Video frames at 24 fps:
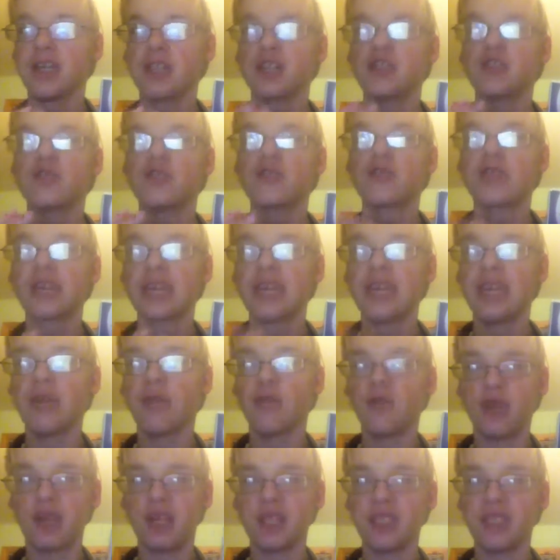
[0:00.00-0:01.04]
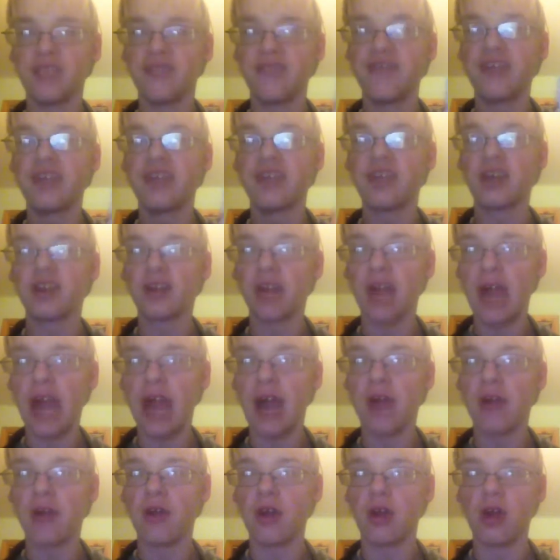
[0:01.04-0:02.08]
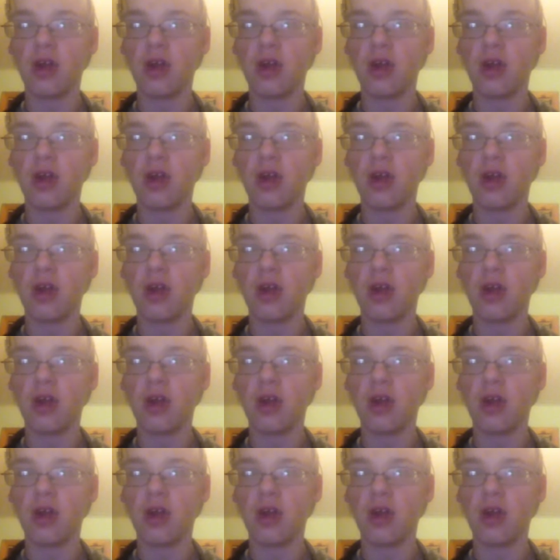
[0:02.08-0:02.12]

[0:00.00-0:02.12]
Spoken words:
tricky one to figure out